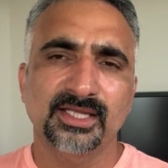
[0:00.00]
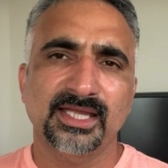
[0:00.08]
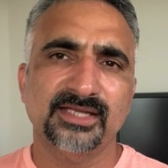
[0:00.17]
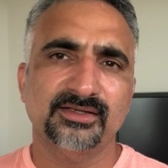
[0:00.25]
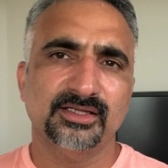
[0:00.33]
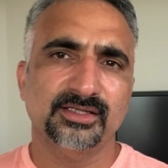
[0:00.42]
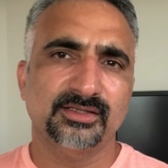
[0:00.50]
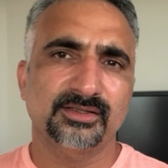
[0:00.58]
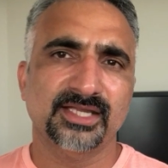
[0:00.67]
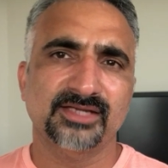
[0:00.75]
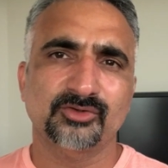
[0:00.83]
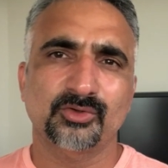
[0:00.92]
and
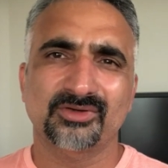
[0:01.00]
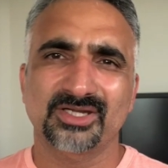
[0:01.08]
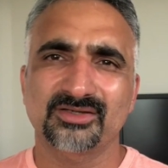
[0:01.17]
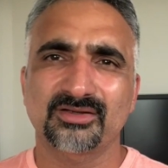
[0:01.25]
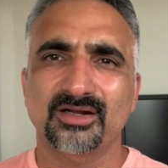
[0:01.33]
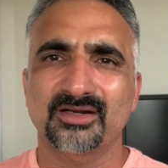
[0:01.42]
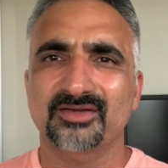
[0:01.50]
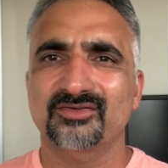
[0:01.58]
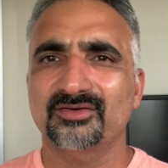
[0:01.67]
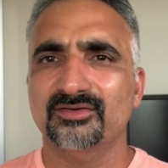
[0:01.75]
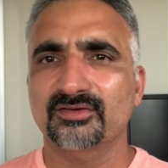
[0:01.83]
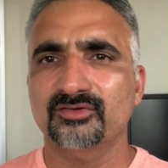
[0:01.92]
get your green card and
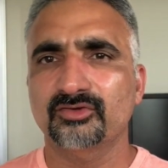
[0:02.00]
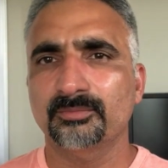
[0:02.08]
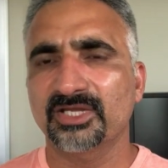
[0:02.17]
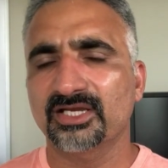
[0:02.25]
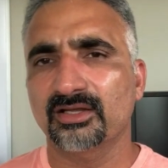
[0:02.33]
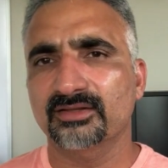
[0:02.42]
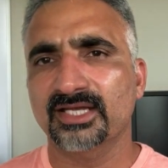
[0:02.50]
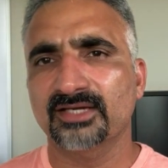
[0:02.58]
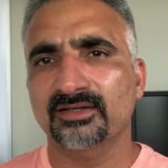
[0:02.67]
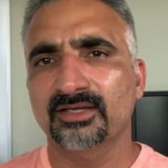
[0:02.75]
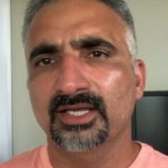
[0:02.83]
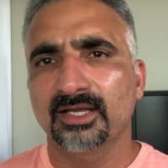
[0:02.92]
citizenship and all
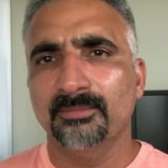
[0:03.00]
that.